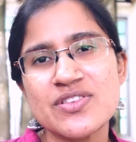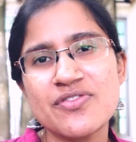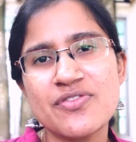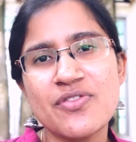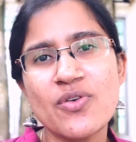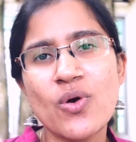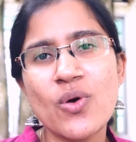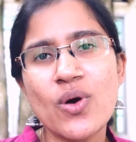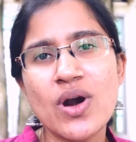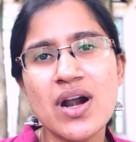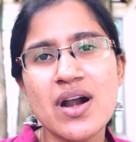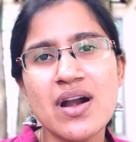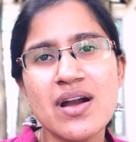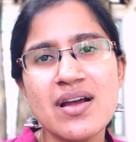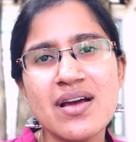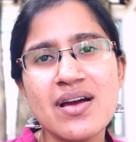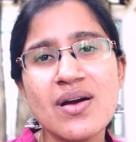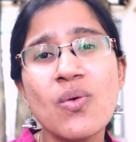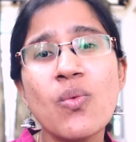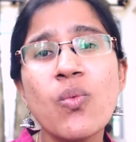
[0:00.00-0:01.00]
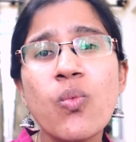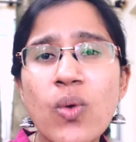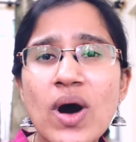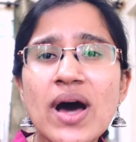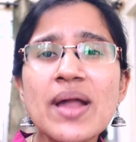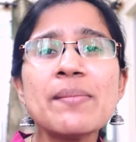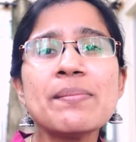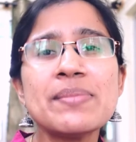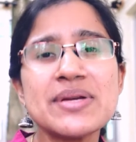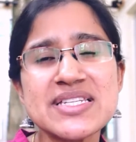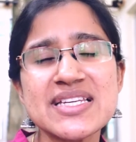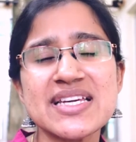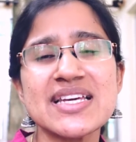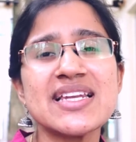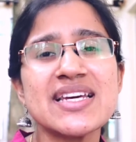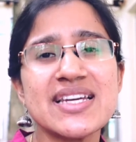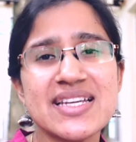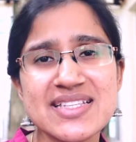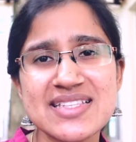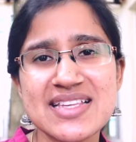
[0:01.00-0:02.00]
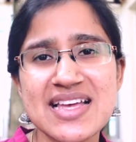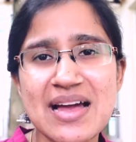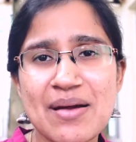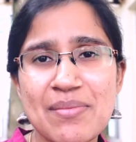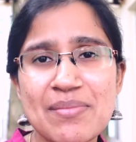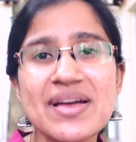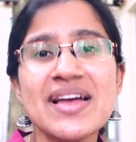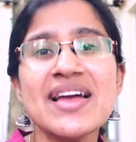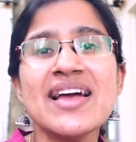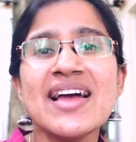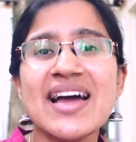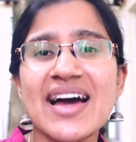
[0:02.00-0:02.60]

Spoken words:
for one particular exam.